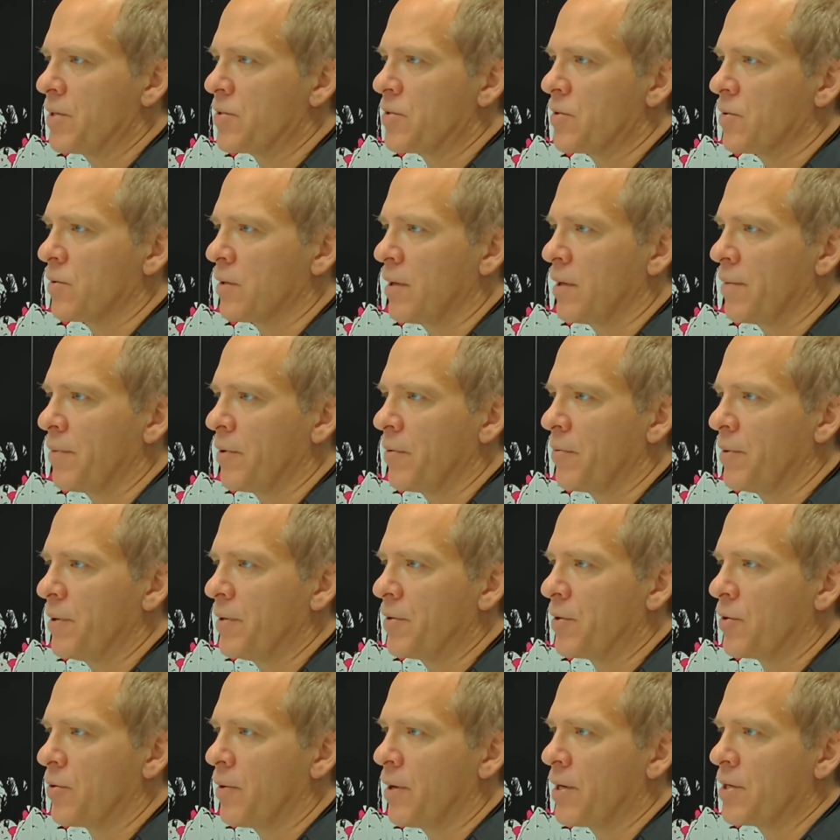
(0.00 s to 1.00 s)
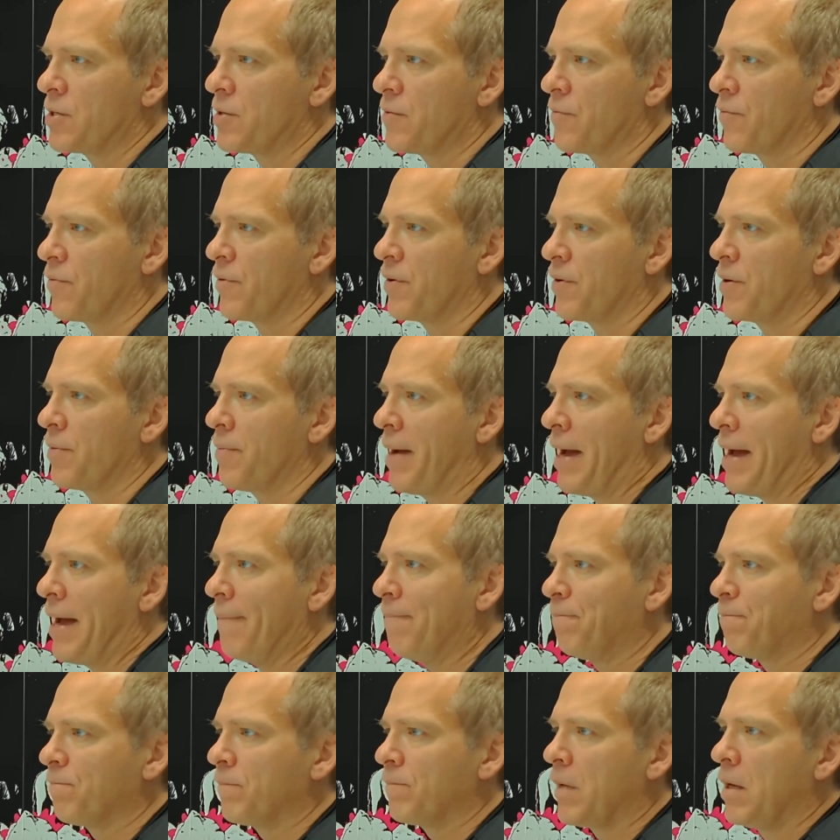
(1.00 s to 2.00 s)
So let me read the question for you, Matt.
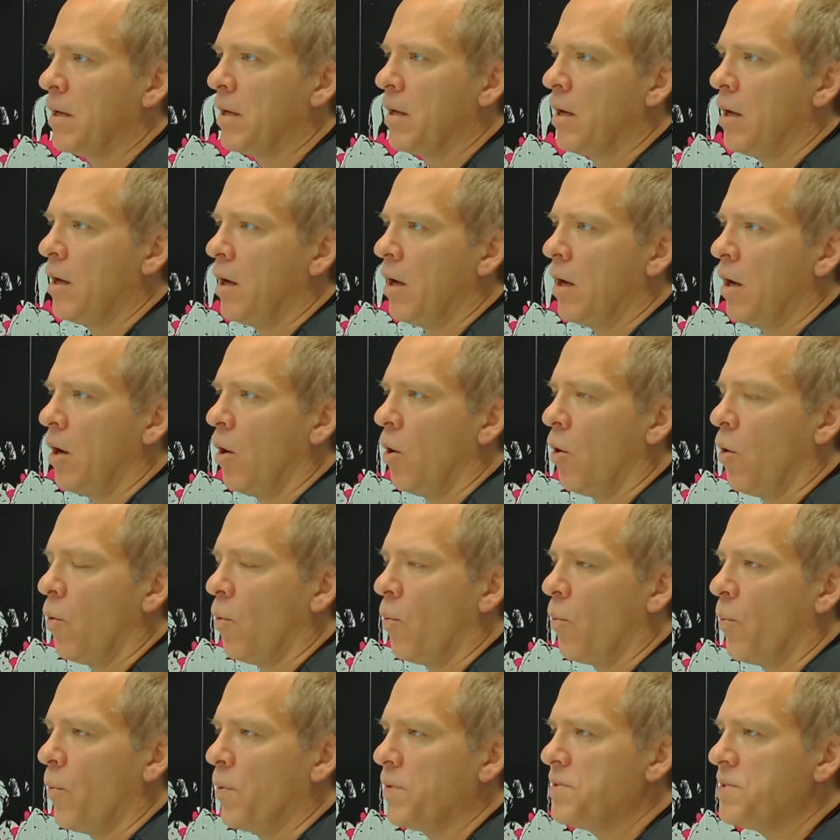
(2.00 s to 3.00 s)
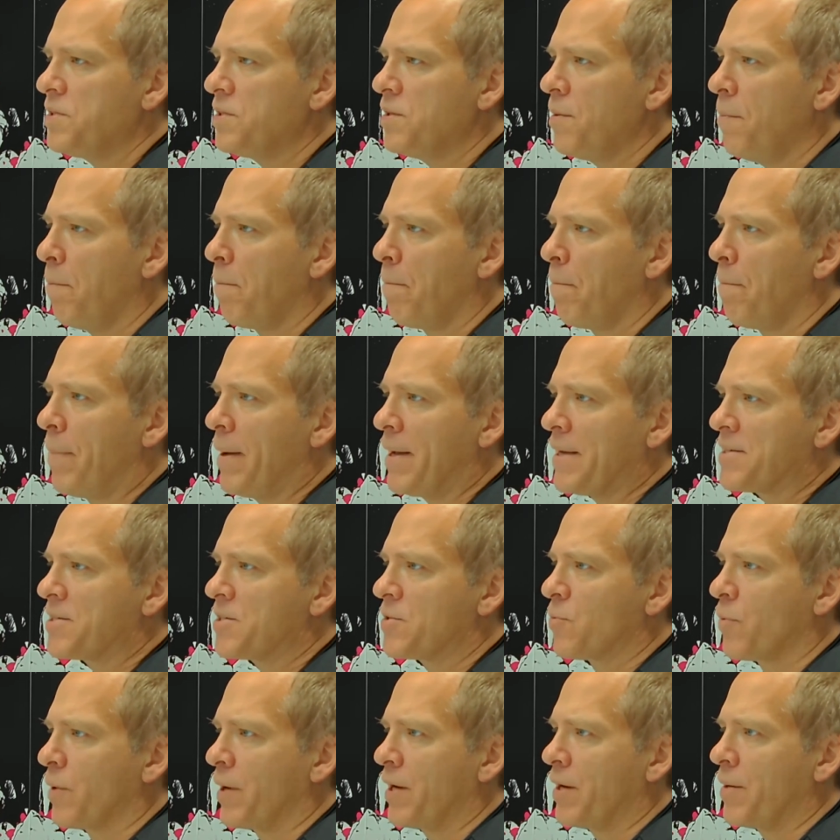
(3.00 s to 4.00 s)
What's the
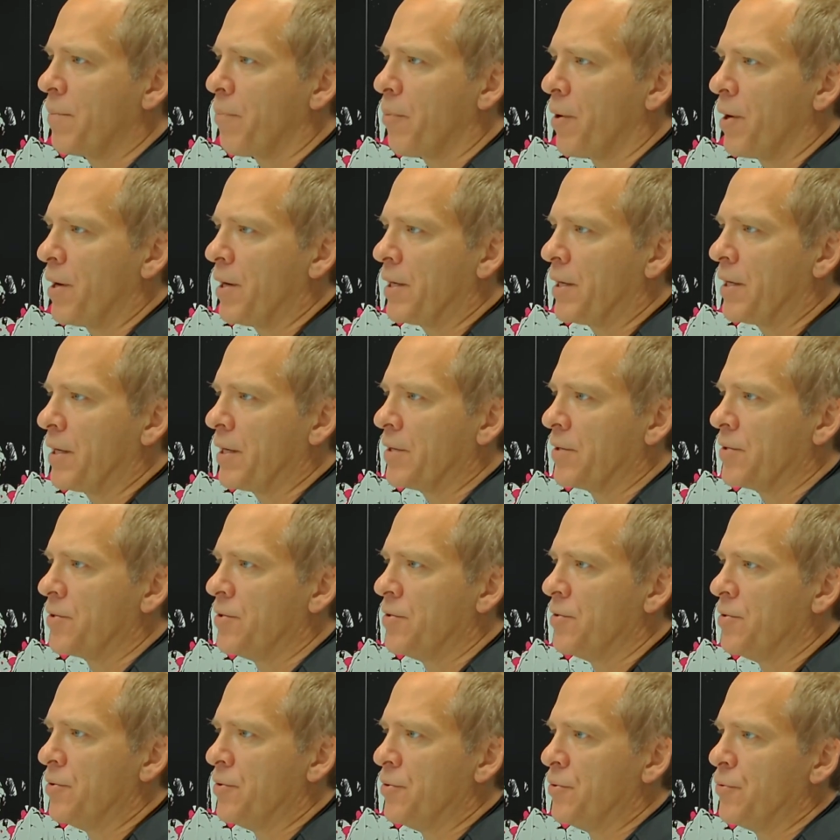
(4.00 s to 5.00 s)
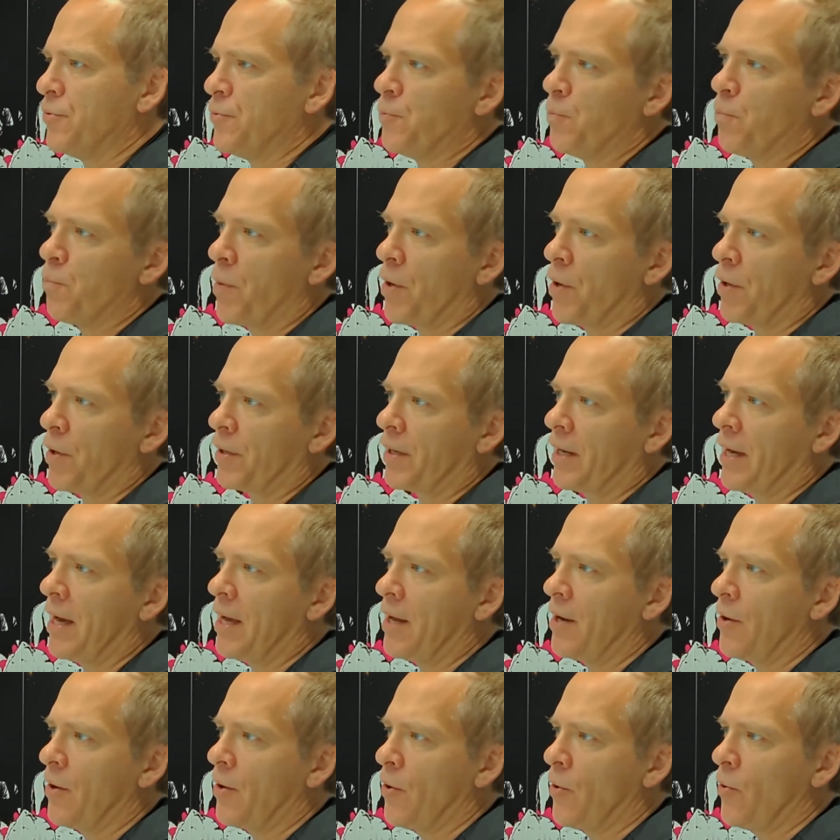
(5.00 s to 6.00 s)
best way to break into
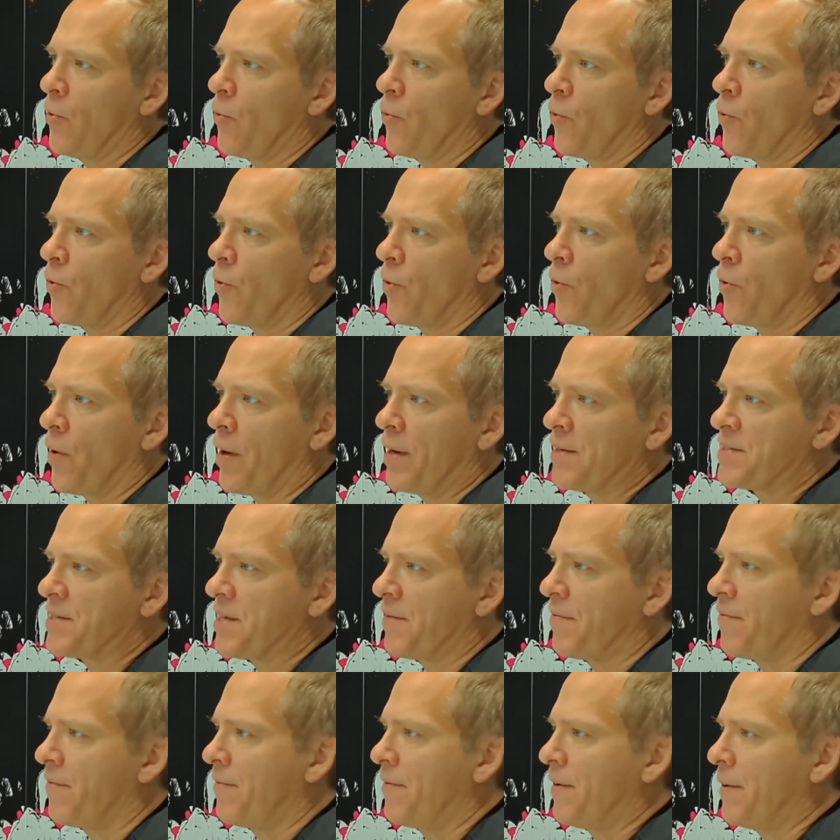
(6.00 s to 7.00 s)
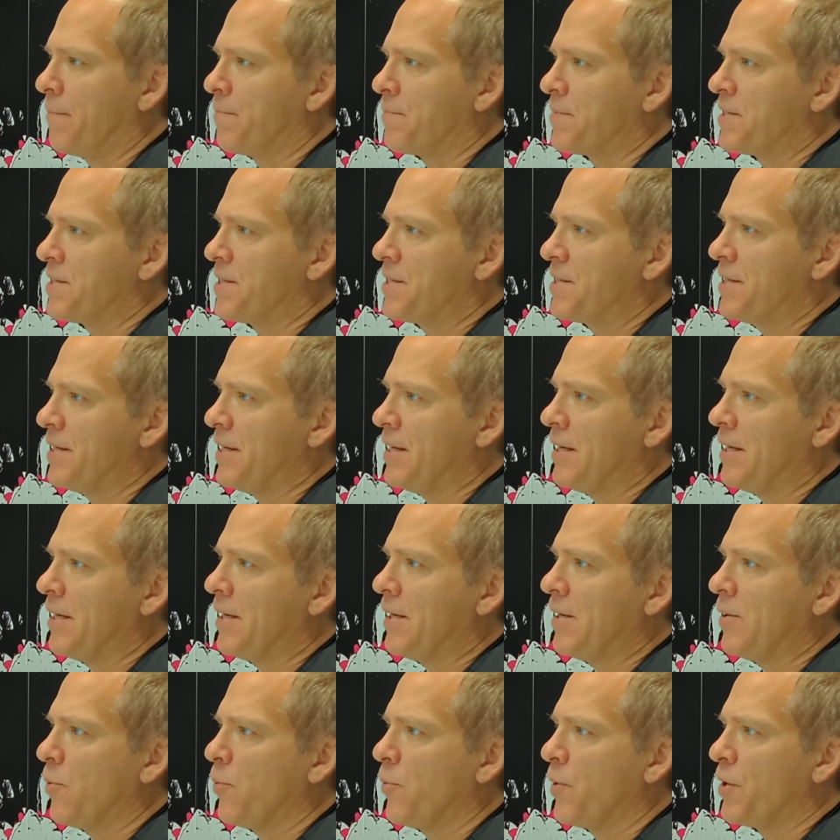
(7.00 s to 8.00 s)
Marketo or
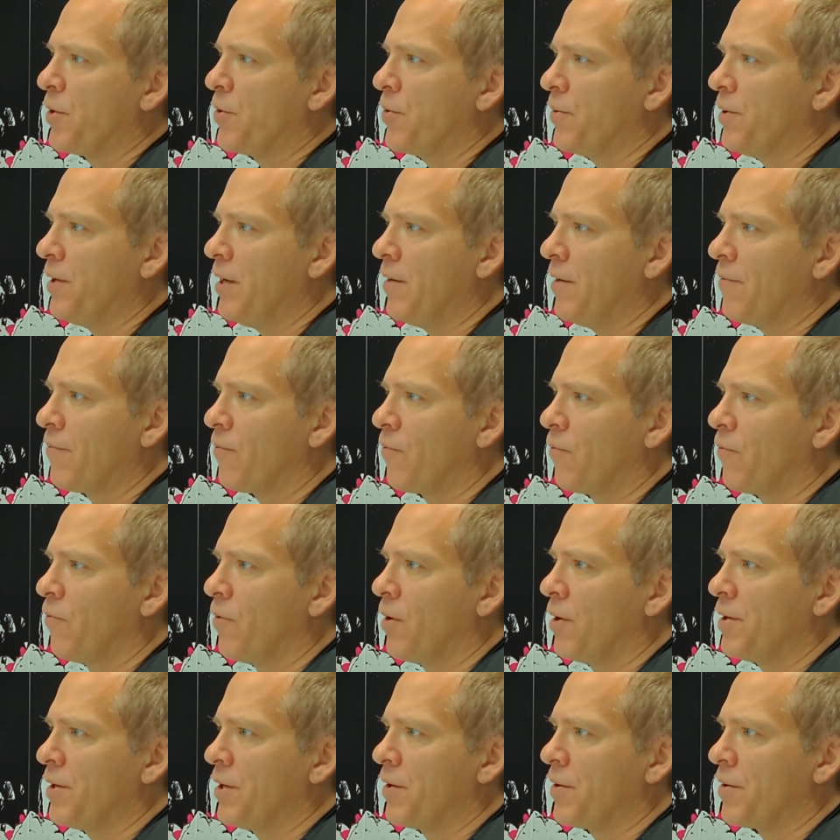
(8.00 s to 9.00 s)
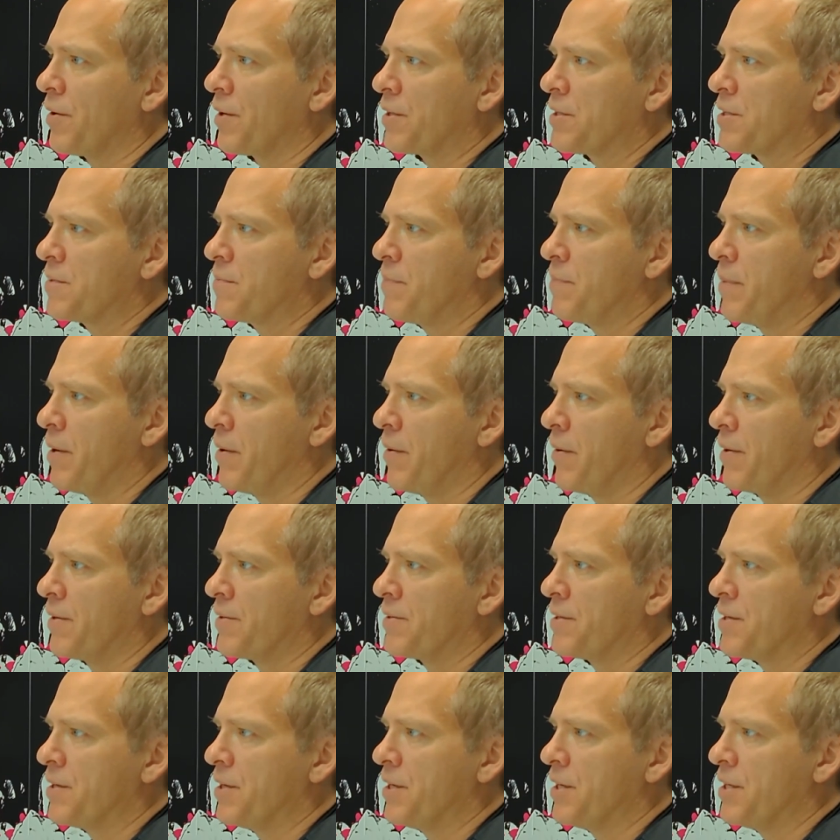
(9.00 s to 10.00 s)
SFMC when you only have 1 year
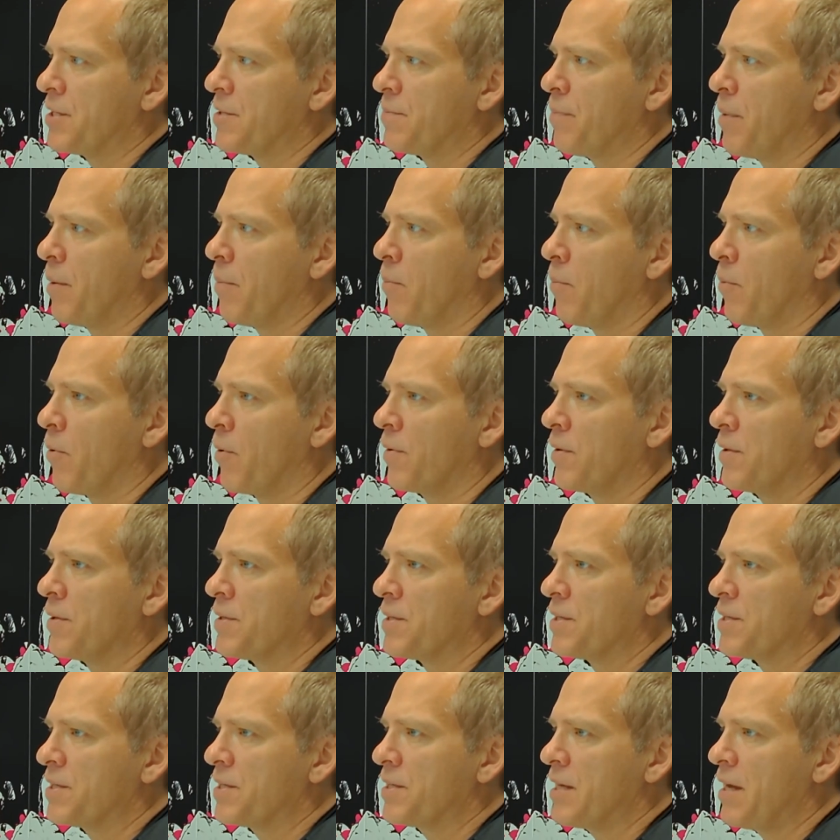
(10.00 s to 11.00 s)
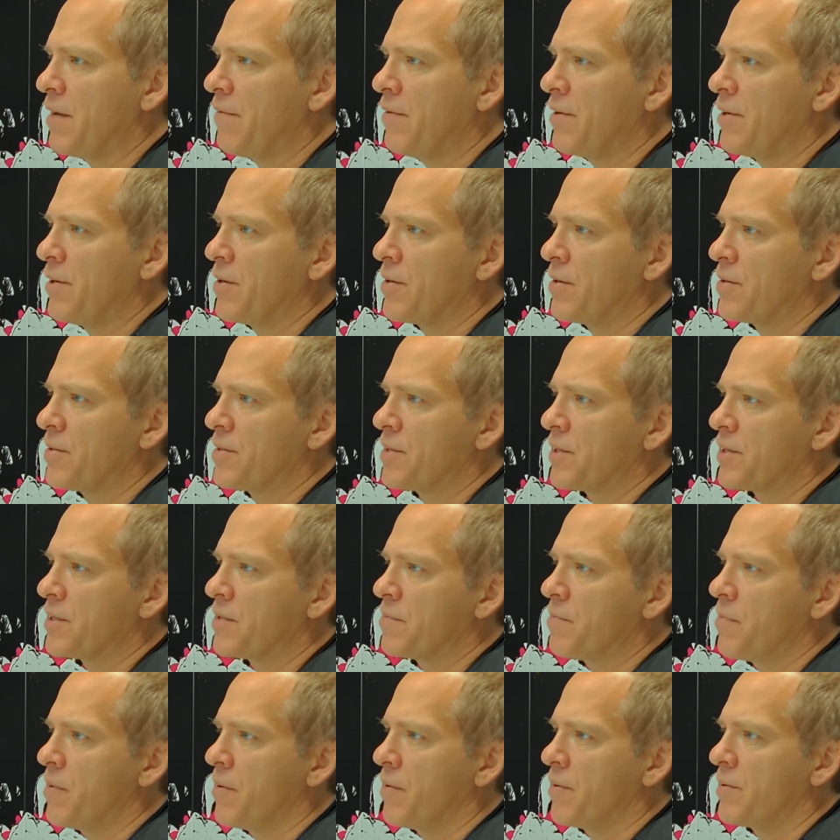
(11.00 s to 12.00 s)
experience in each, but more than 7 years
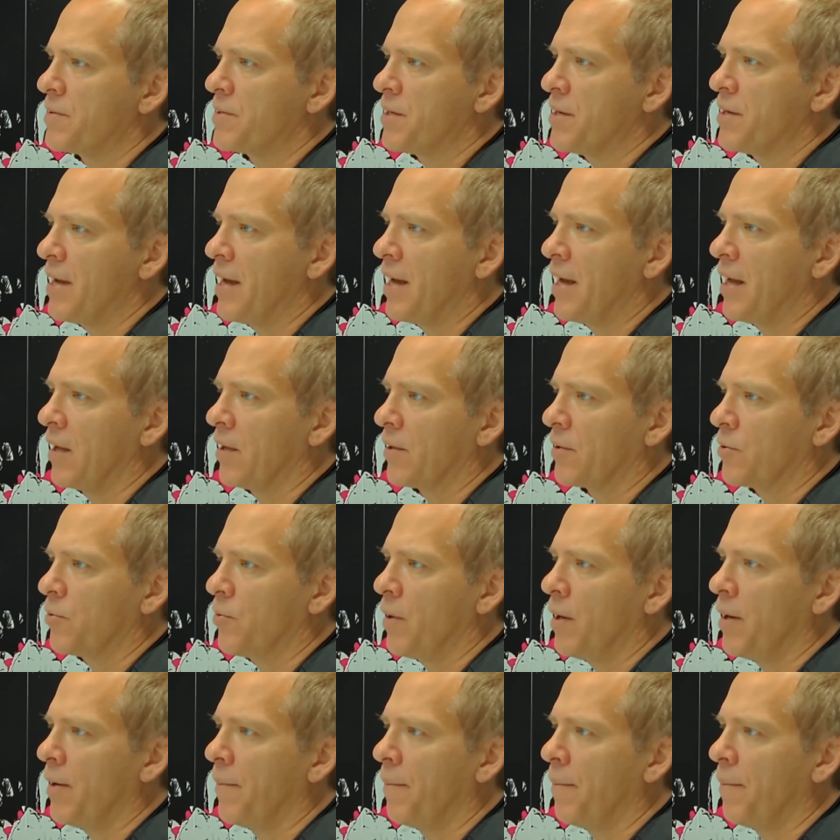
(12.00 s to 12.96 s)
experience in Eloqua?